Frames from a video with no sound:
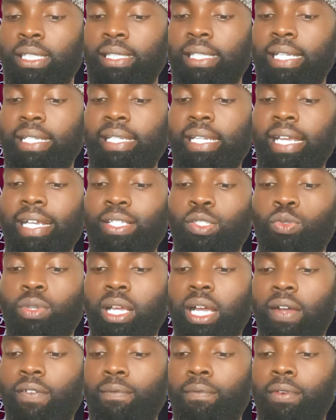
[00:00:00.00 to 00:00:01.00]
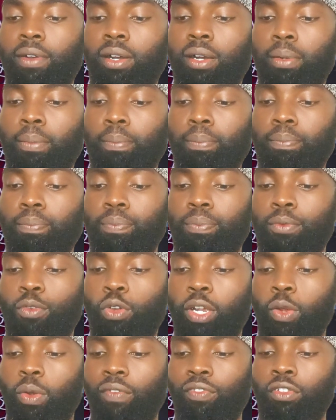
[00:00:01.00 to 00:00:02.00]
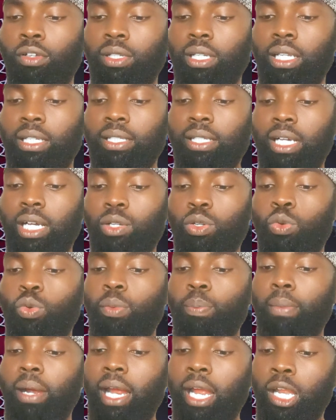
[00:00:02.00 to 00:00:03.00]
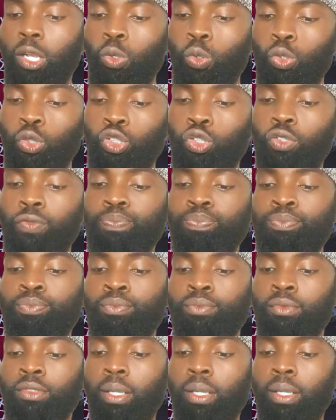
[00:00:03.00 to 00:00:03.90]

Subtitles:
Then next we have okay, we have done an-naru mahlujun.